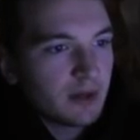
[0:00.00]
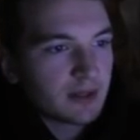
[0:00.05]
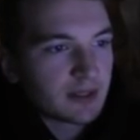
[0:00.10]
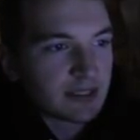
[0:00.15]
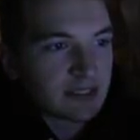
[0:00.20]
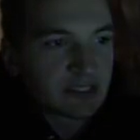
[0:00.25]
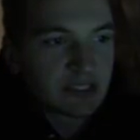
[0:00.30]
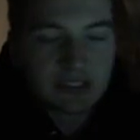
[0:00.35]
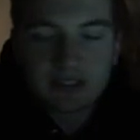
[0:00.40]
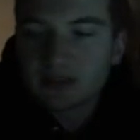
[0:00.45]

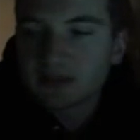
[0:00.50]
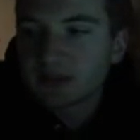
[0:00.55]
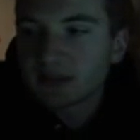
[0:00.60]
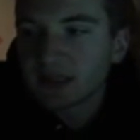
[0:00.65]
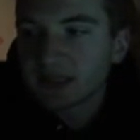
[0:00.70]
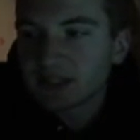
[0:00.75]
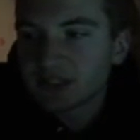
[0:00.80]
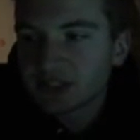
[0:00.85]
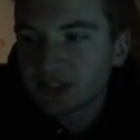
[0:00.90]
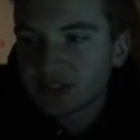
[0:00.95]
let's just
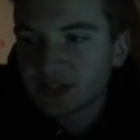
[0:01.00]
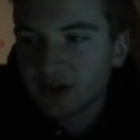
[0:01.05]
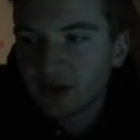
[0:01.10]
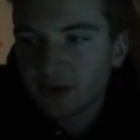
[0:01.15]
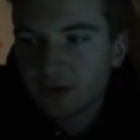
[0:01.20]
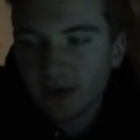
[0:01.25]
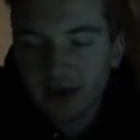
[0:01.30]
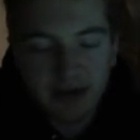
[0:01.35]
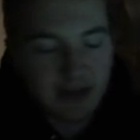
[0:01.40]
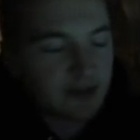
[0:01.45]
let's just go
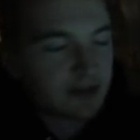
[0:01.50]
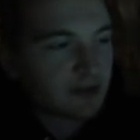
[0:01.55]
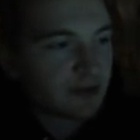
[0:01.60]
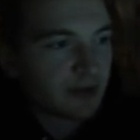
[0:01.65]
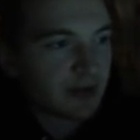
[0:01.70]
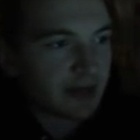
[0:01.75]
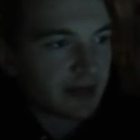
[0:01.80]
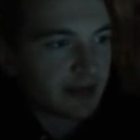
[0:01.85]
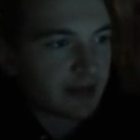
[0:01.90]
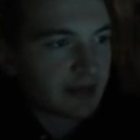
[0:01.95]
right into
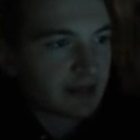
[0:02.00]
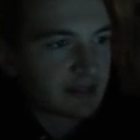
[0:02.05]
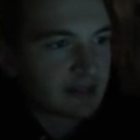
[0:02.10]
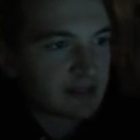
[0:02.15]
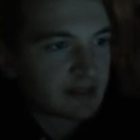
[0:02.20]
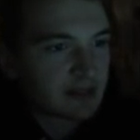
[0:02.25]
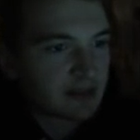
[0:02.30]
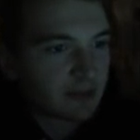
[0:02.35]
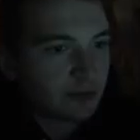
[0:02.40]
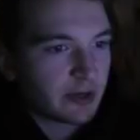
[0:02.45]
it, I
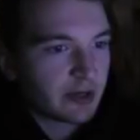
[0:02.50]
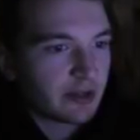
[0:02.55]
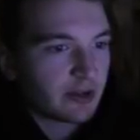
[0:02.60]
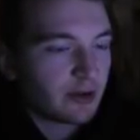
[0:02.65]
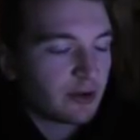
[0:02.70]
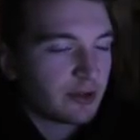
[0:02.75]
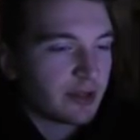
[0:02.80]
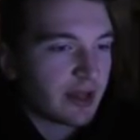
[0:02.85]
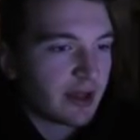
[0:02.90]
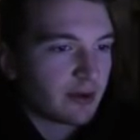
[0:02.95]
guess. Well,
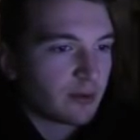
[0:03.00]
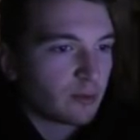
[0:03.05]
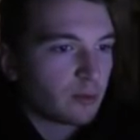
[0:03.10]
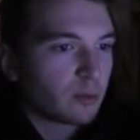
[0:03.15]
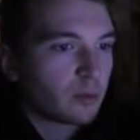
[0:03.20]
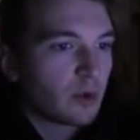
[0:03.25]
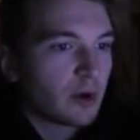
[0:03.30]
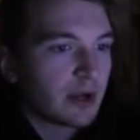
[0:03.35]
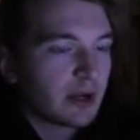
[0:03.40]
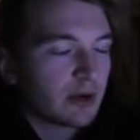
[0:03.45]
hold on.
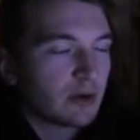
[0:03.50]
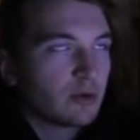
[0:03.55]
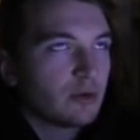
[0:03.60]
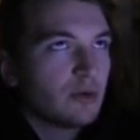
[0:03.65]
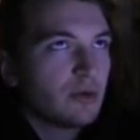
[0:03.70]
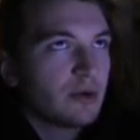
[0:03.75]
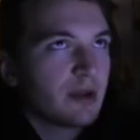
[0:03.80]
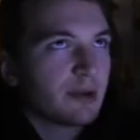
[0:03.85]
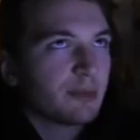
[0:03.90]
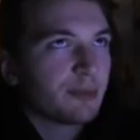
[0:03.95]
What?
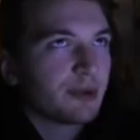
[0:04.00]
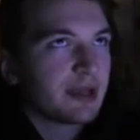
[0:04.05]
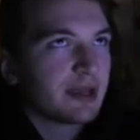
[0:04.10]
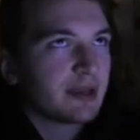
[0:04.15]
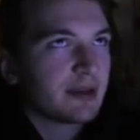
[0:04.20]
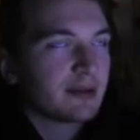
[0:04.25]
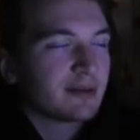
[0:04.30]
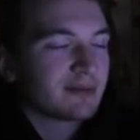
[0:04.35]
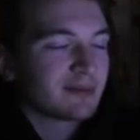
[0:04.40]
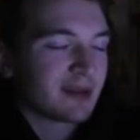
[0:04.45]
Who can
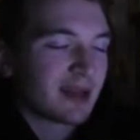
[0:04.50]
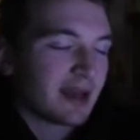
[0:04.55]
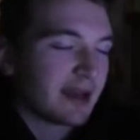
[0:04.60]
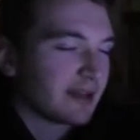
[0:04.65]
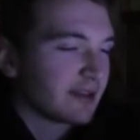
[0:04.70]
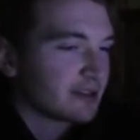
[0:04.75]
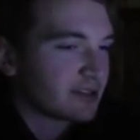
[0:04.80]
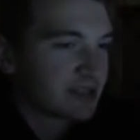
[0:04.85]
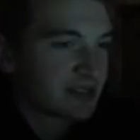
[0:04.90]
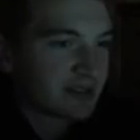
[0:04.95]
we?
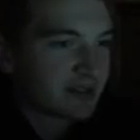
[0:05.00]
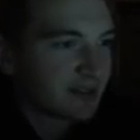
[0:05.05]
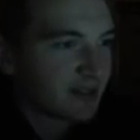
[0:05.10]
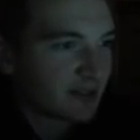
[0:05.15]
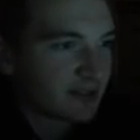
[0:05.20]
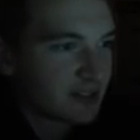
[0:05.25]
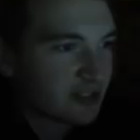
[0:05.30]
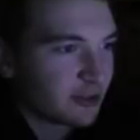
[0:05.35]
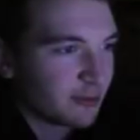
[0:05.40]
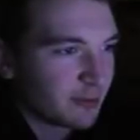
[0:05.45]
No, there's
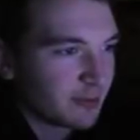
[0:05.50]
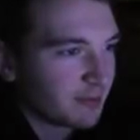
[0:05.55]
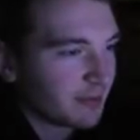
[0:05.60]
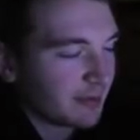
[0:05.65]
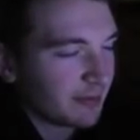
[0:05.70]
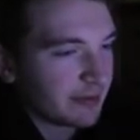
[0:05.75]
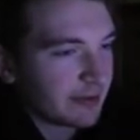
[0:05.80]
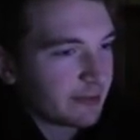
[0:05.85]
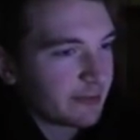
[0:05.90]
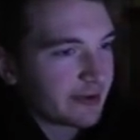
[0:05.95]
there's too many
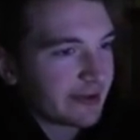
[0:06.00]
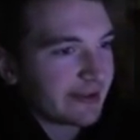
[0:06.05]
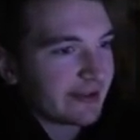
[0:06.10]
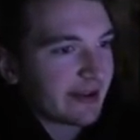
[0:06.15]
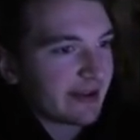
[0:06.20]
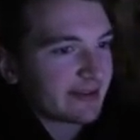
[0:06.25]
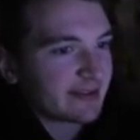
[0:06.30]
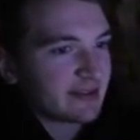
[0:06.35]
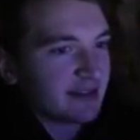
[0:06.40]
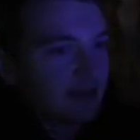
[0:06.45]
people that we can
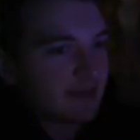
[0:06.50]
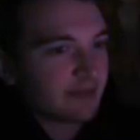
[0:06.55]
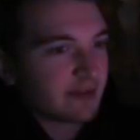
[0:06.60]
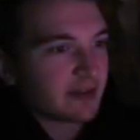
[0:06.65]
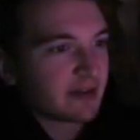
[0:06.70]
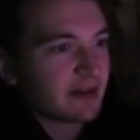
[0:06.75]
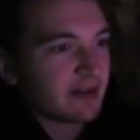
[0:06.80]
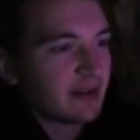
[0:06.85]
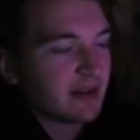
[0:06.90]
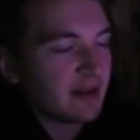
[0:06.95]
get to
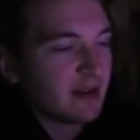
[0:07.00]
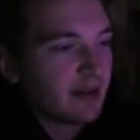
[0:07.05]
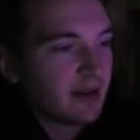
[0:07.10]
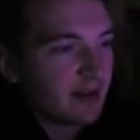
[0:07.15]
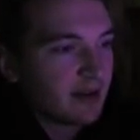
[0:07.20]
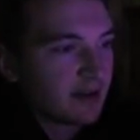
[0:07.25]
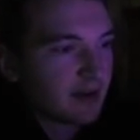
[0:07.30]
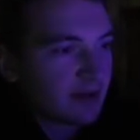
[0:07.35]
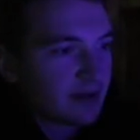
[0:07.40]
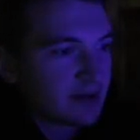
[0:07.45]
even
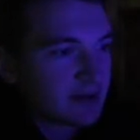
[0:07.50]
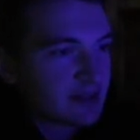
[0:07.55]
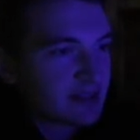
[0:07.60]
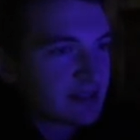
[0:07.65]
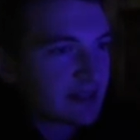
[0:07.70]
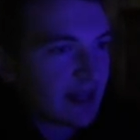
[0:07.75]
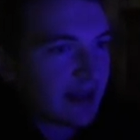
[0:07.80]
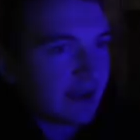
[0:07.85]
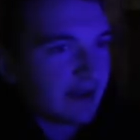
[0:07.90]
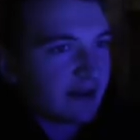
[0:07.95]

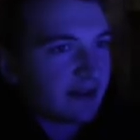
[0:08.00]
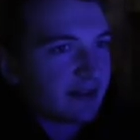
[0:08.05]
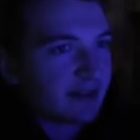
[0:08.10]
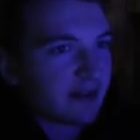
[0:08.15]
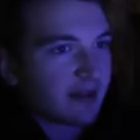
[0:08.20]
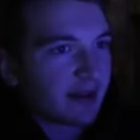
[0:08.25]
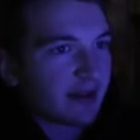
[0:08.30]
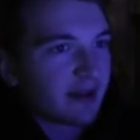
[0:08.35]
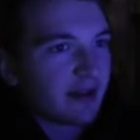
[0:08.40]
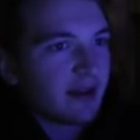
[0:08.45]
say
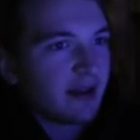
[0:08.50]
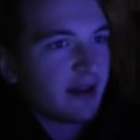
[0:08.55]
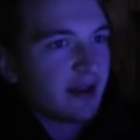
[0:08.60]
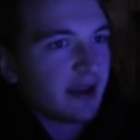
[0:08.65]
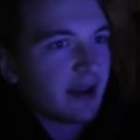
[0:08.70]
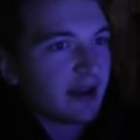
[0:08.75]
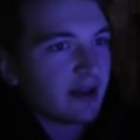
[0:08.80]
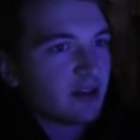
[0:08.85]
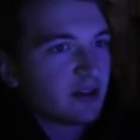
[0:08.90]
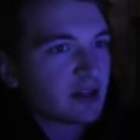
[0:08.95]
anything.
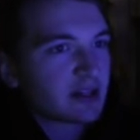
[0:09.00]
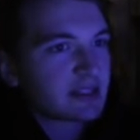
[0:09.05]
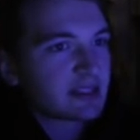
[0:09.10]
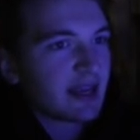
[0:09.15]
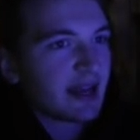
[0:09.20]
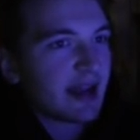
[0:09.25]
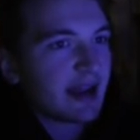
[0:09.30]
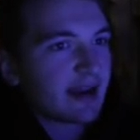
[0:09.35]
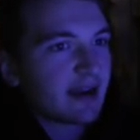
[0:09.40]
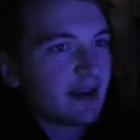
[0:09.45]
And it looks
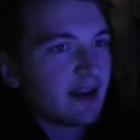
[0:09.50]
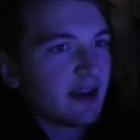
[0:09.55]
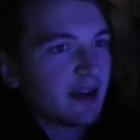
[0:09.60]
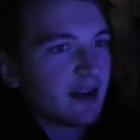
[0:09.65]
like